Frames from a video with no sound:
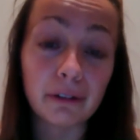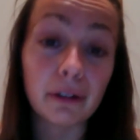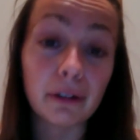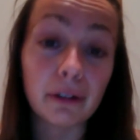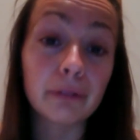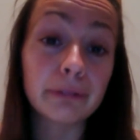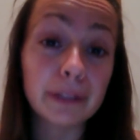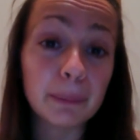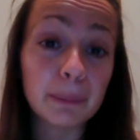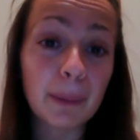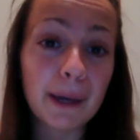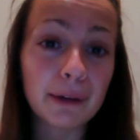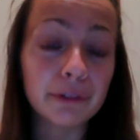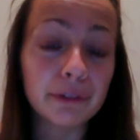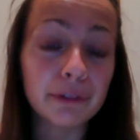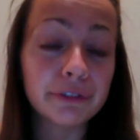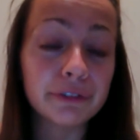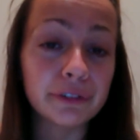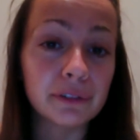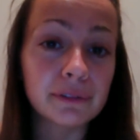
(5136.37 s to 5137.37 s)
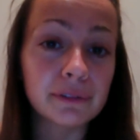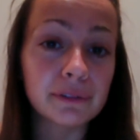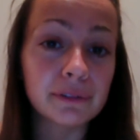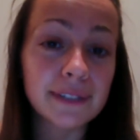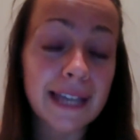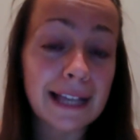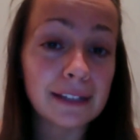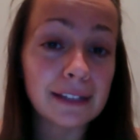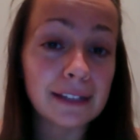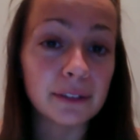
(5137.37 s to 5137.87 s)
really powerful
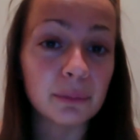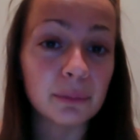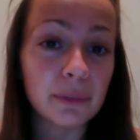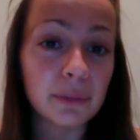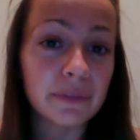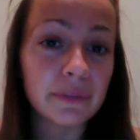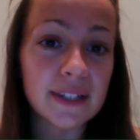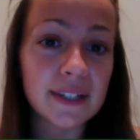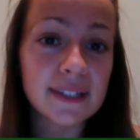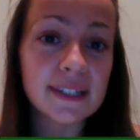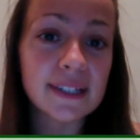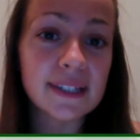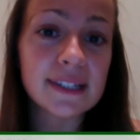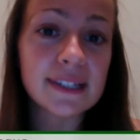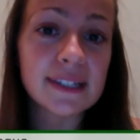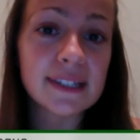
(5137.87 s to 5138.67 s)
talent with this,